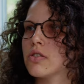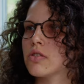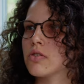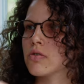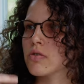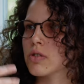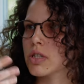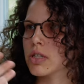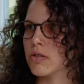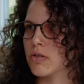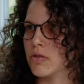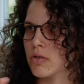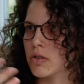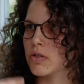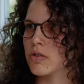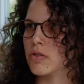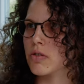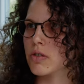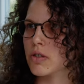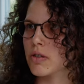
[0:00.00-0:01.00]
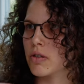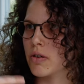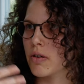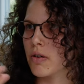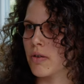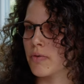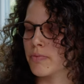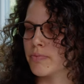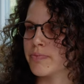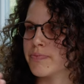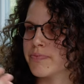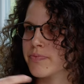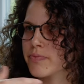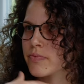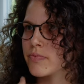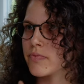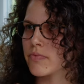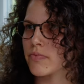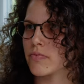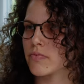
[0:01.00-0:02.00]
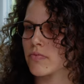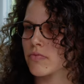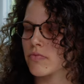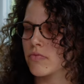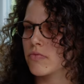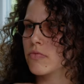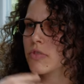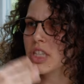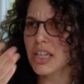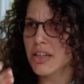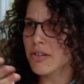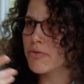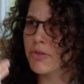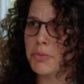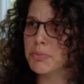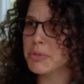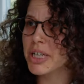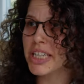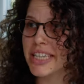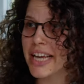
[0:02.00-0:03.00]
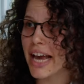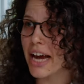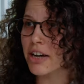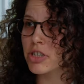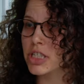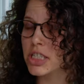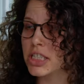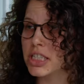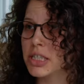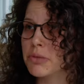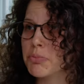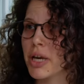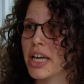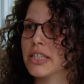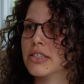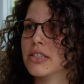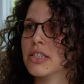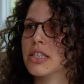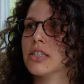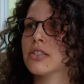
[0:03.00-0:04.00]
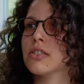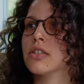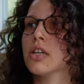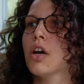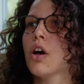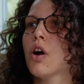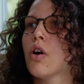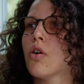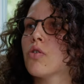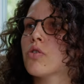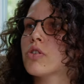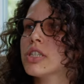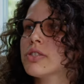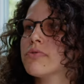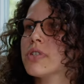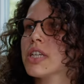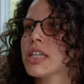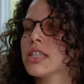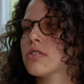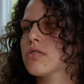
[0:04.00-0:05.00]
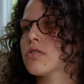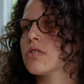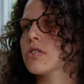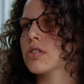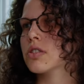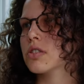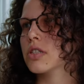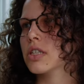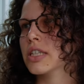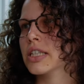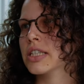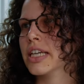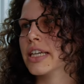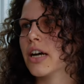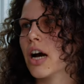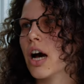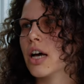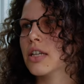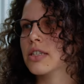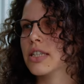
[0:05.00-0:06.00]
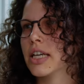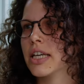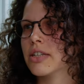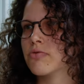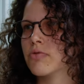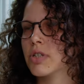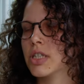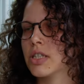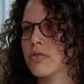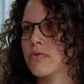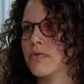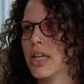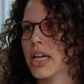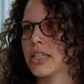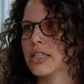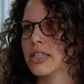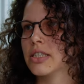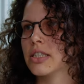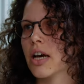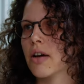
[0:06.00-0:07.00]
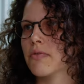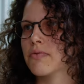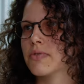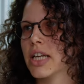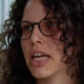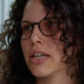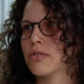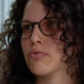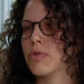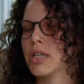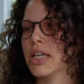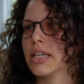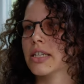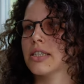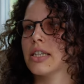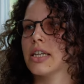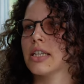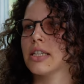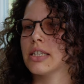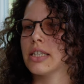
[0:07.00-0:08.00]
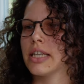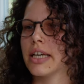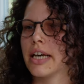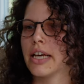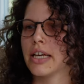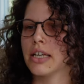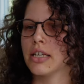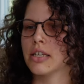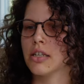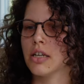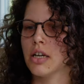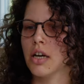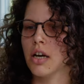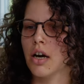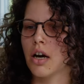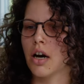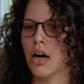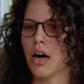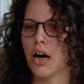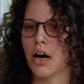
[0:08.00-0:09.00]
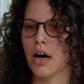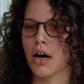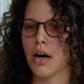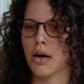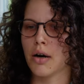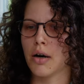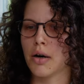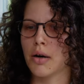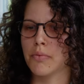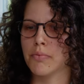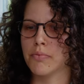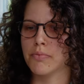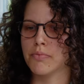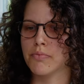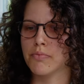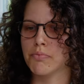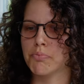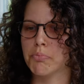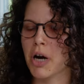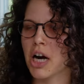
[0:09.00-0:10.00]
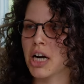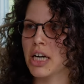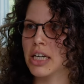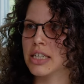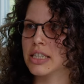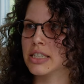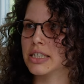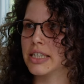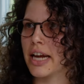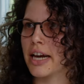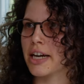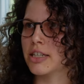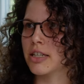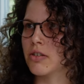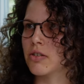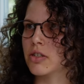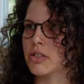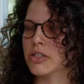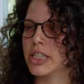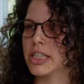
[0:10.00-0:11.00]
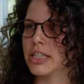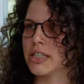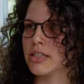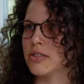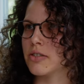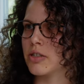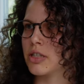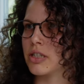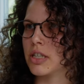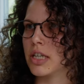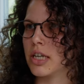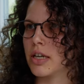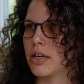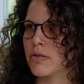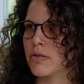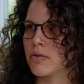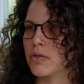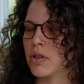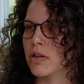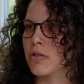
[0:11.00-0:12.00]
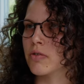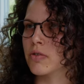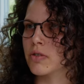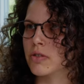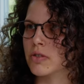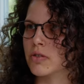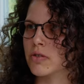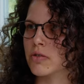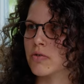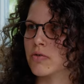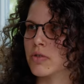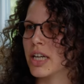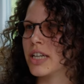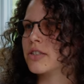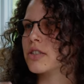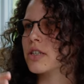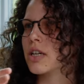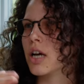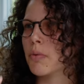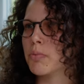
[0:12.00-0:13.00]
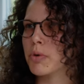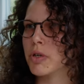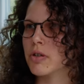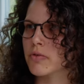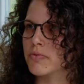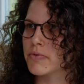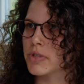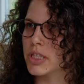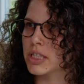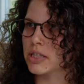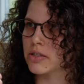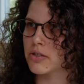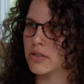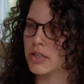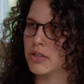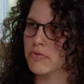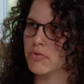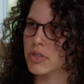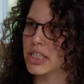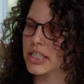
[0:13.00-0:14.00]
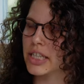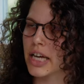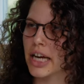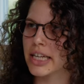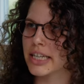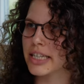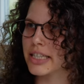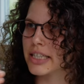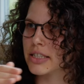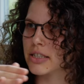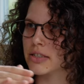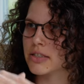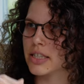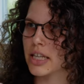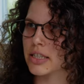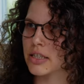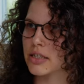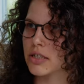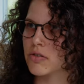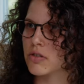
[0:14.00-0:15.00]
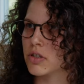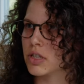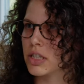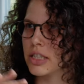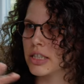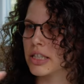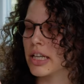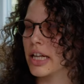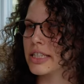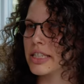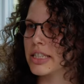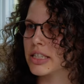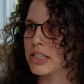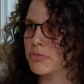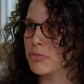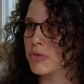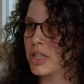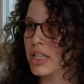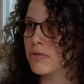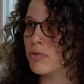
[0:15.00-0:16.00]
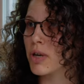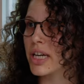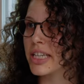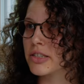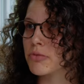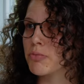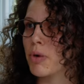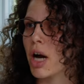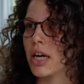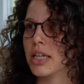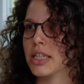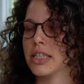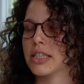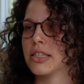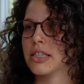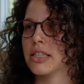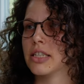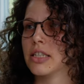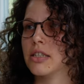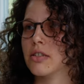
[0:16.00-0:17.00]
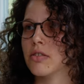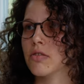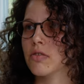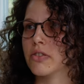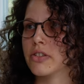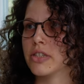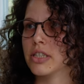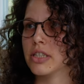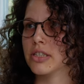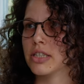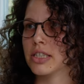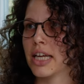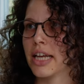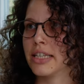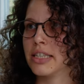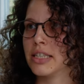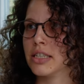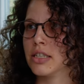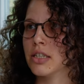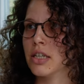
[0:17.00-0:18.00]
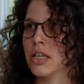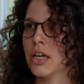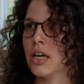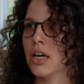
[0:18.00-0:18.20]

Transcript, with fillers: So it goes on a familiarity basis. Mm-hmm. Or if they don't, they can't get rid of their stuff that way, then they um, park their lorries close to there's a couple of these recycling cent- or like these e-waste markets in northeast delhi